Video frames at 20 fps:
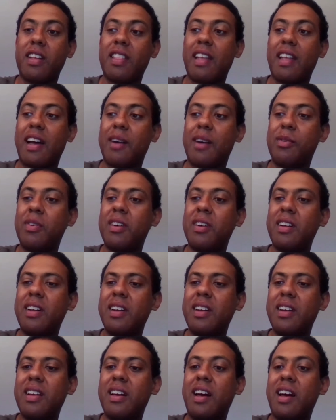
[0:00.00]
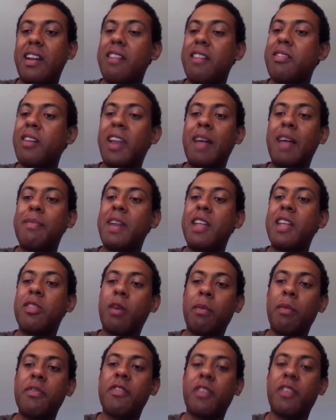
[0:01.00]
now, and there's not that many
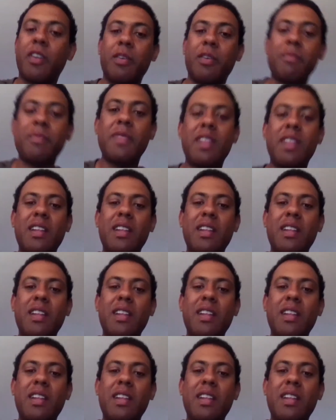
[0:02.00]
jobs for them,